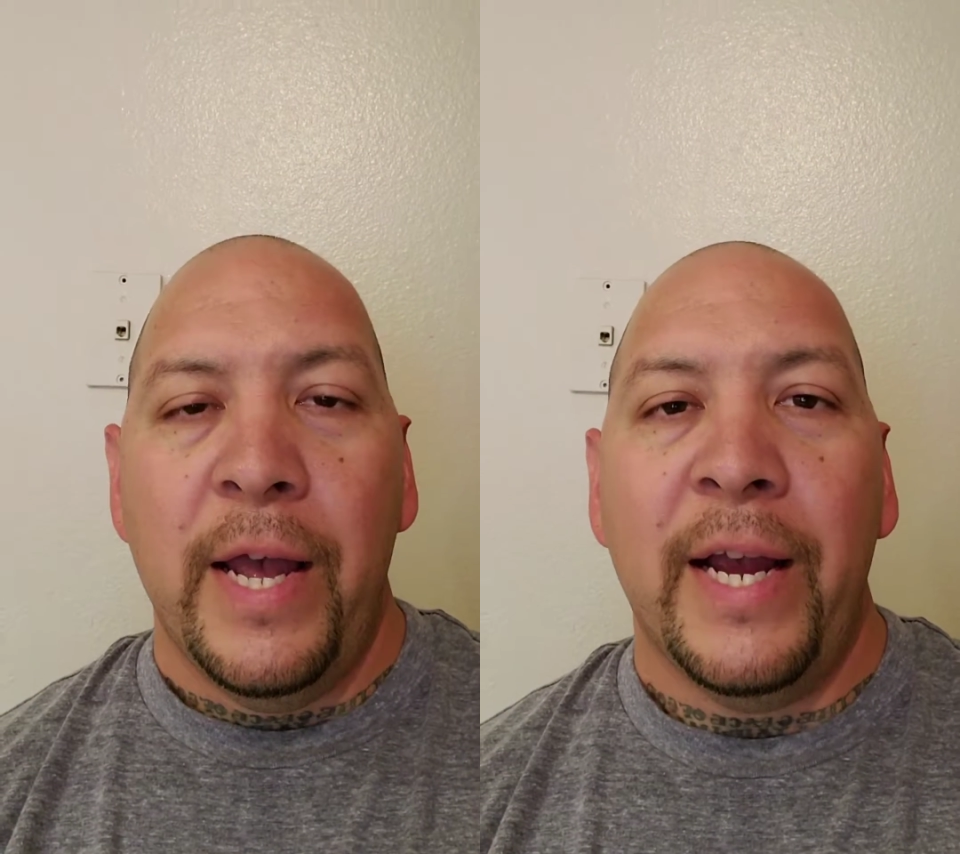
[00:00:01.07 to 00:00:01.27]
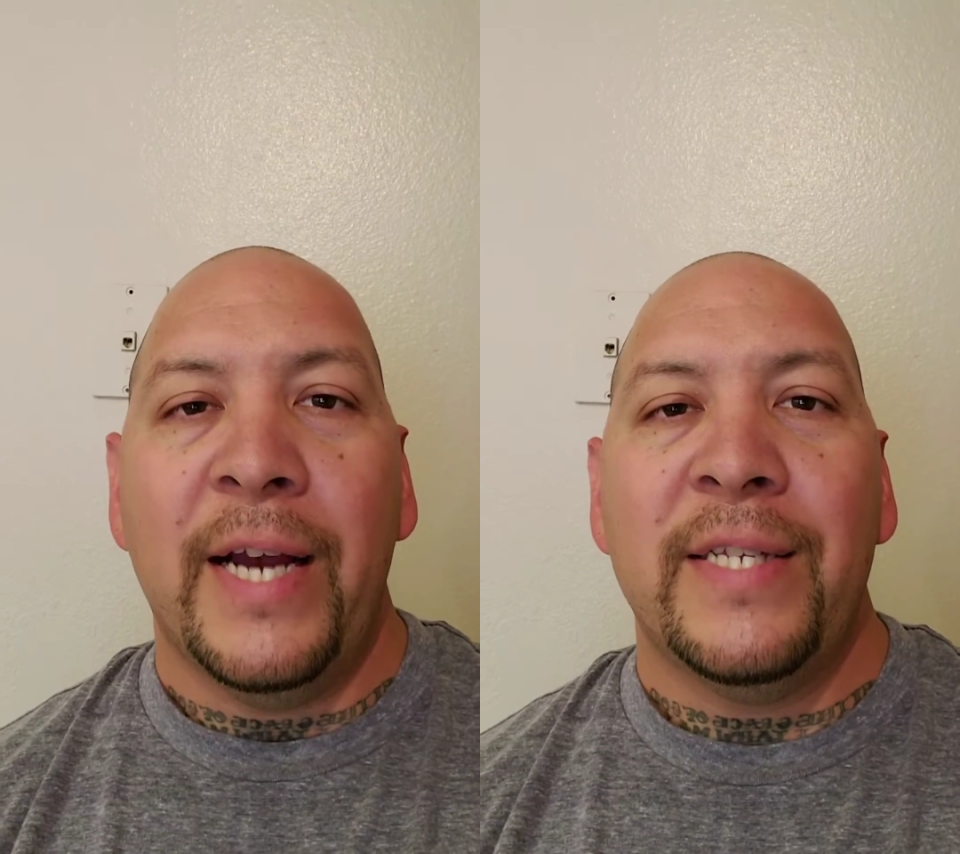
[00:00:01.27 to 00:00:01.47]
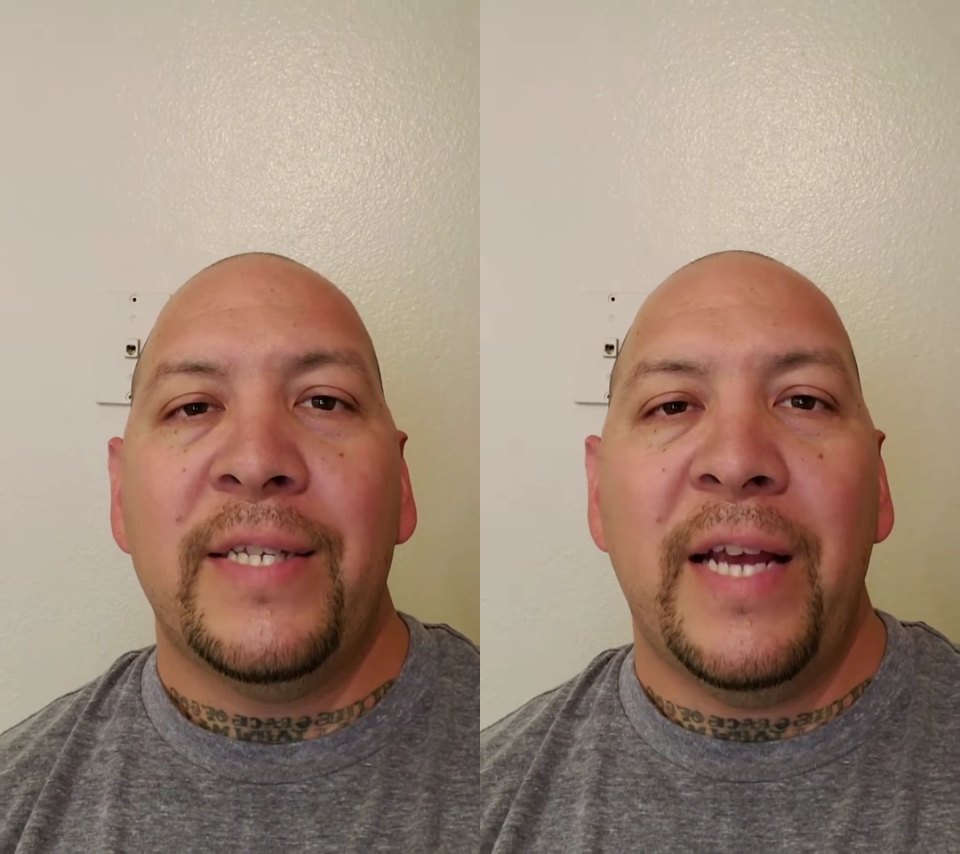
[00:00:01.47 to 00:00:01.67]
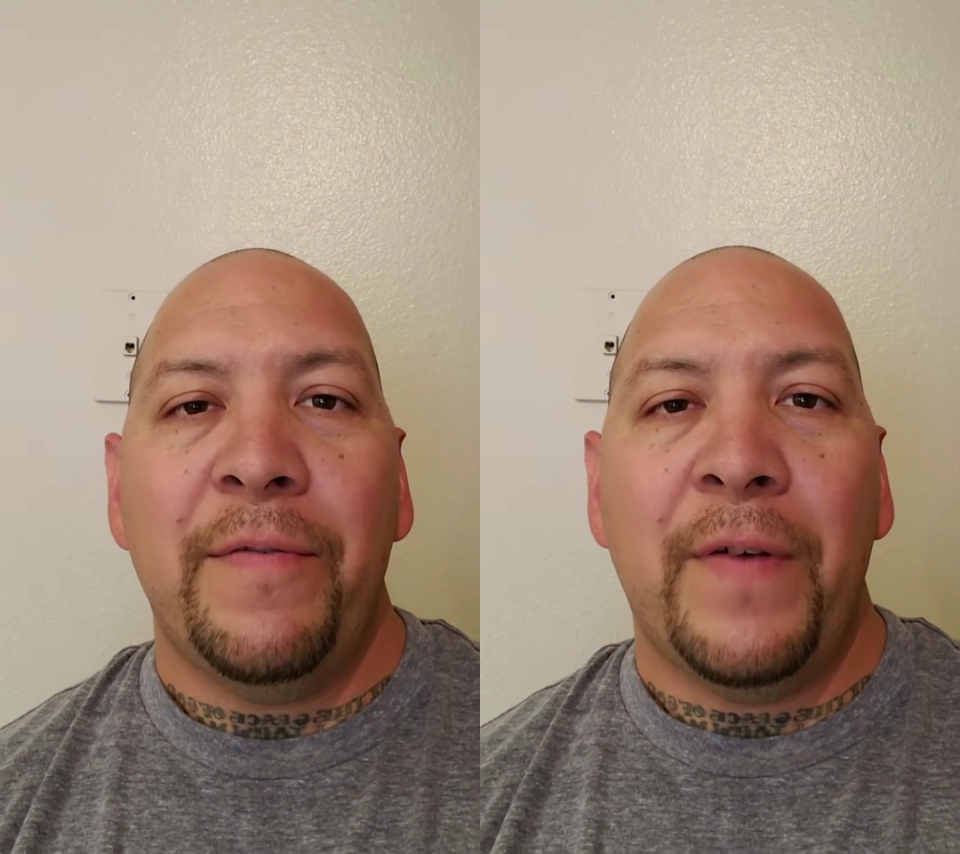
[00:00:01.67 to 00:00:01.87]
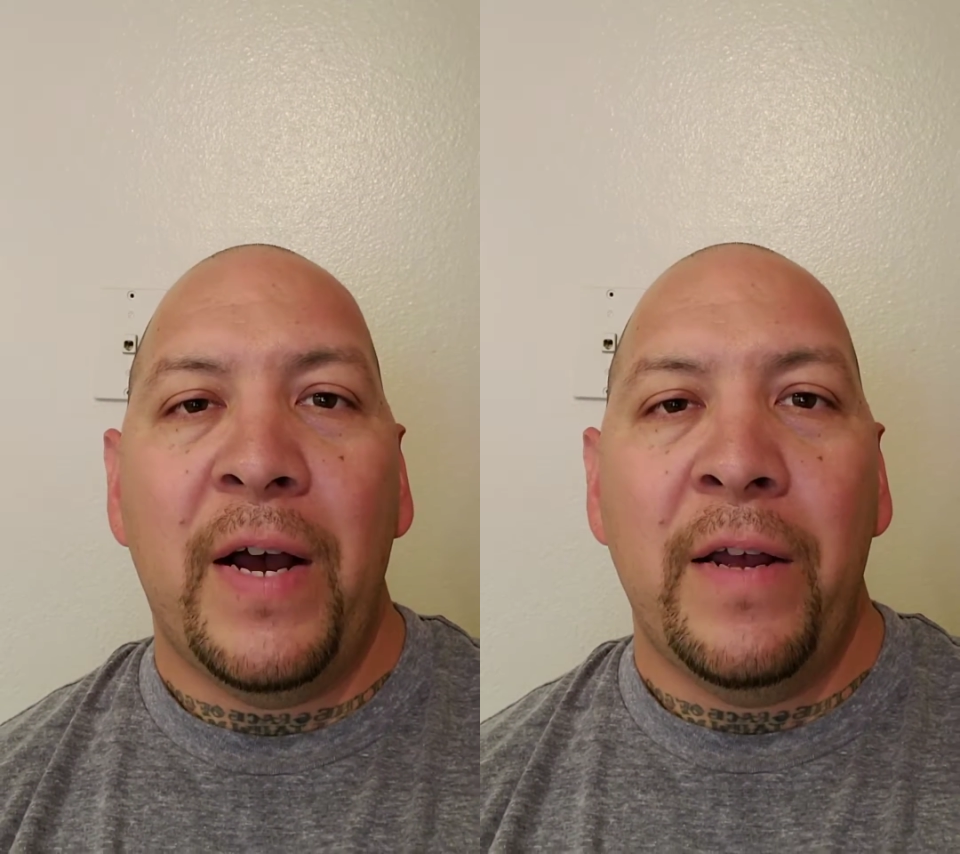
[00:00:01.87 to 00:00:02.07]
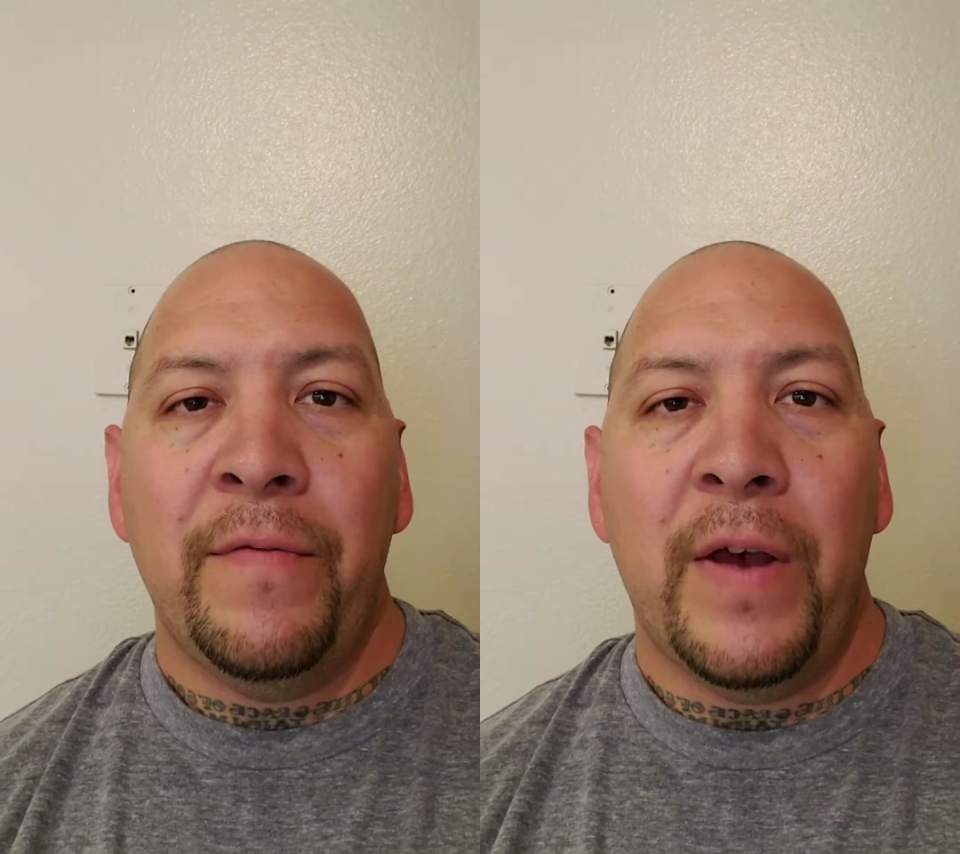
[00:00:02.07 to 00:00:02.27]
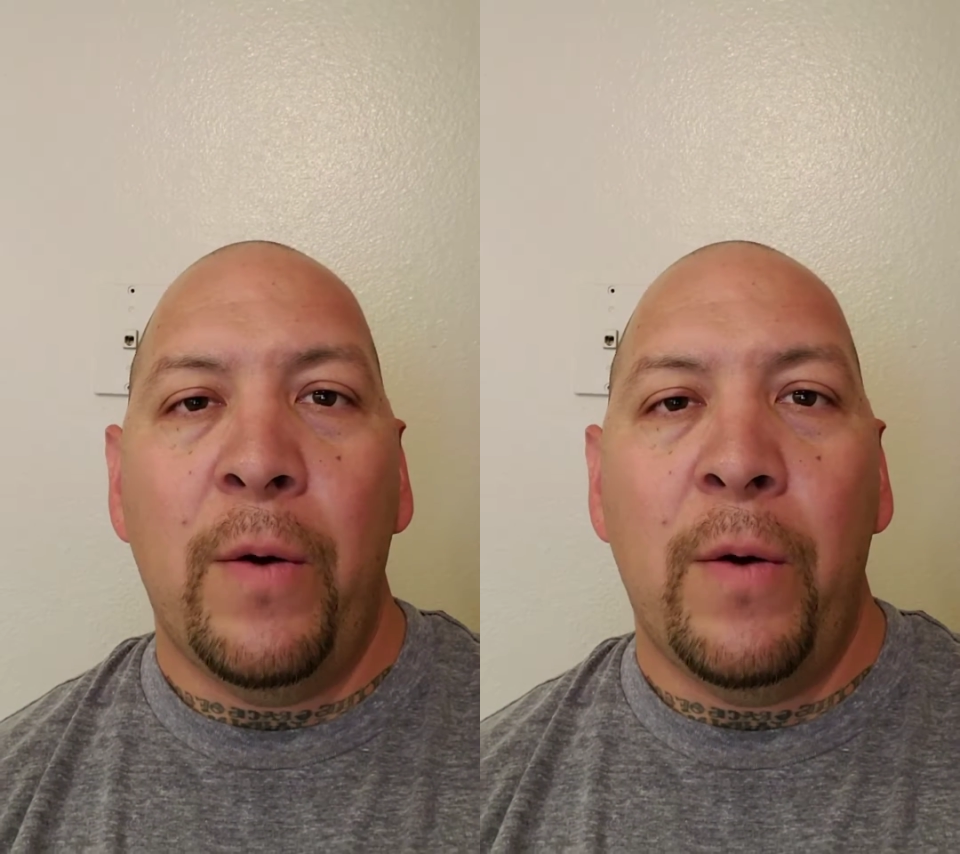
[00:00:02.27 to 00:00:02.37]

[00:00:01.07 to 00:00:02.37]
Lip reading: Hey guys, it's day 5,